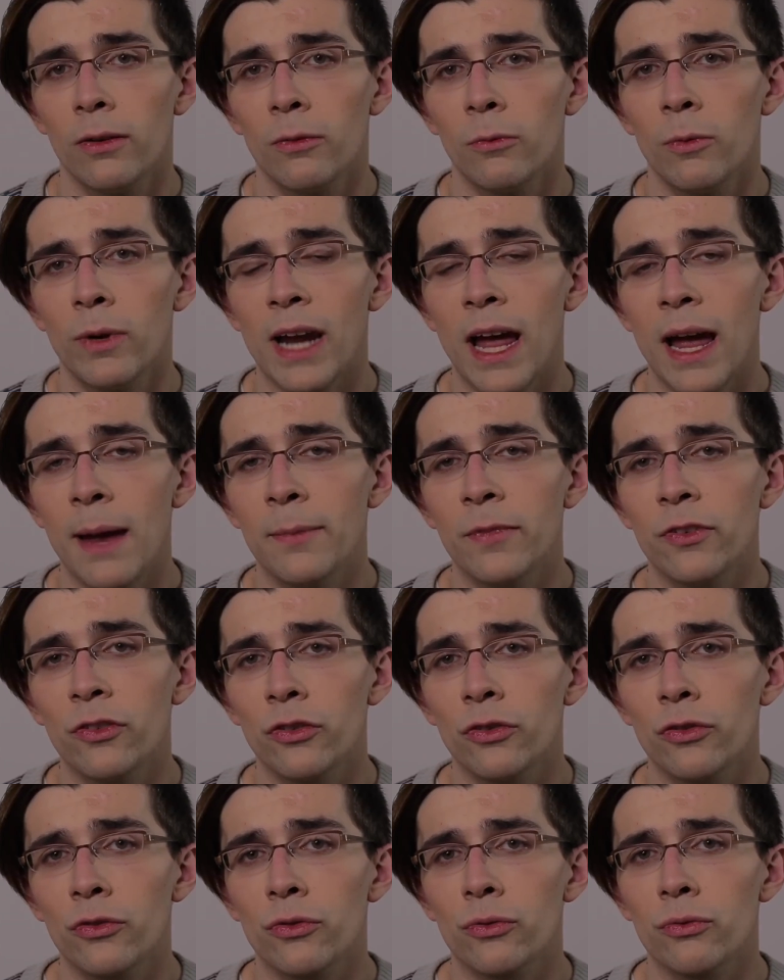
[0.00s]
when I'm
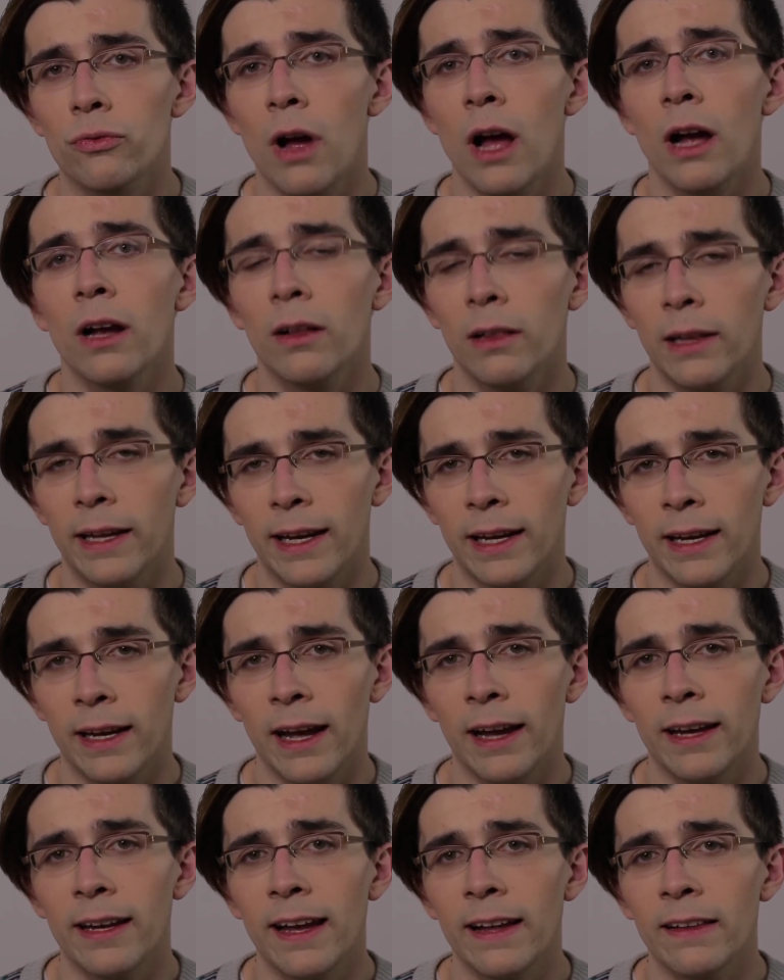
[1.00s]
struggling
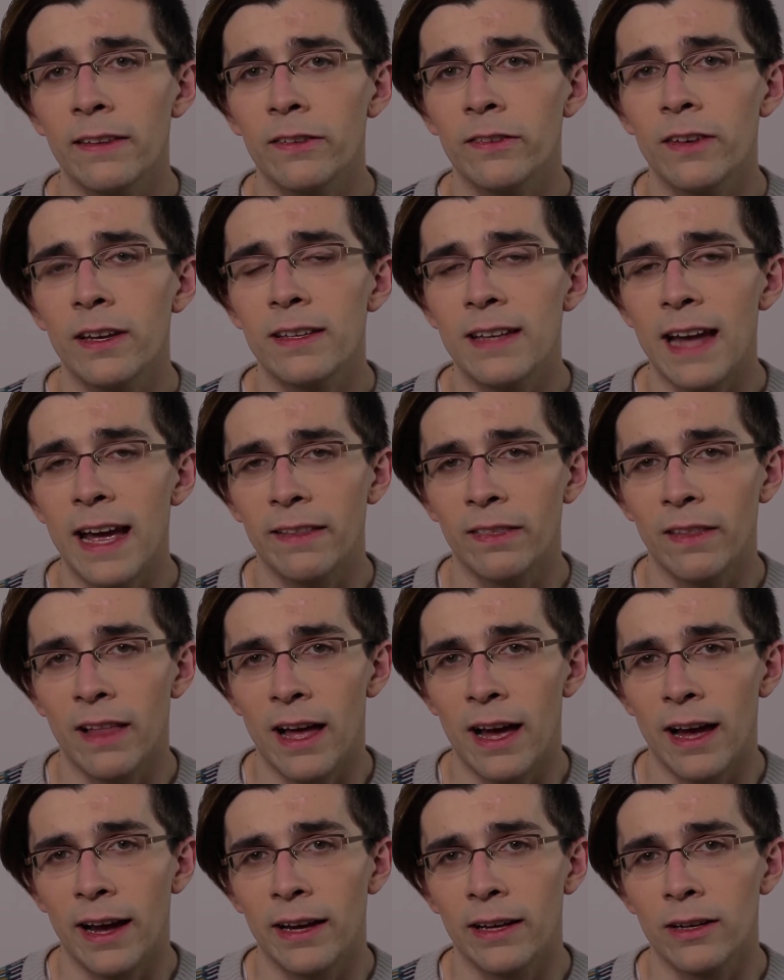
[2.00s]
against a
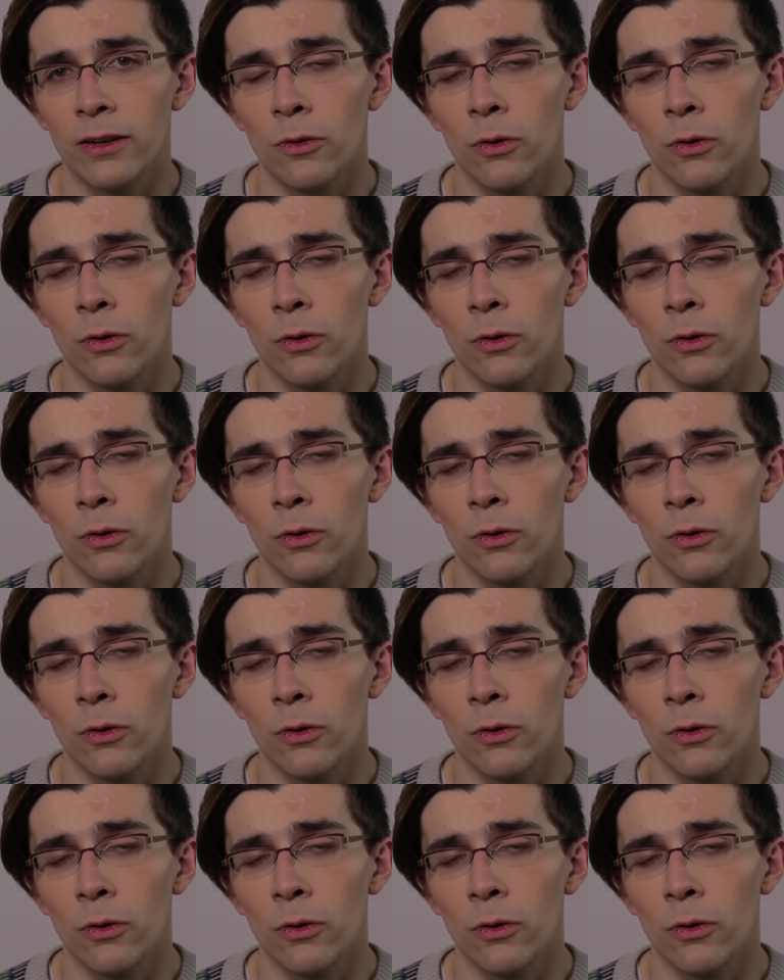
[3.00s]
deadline,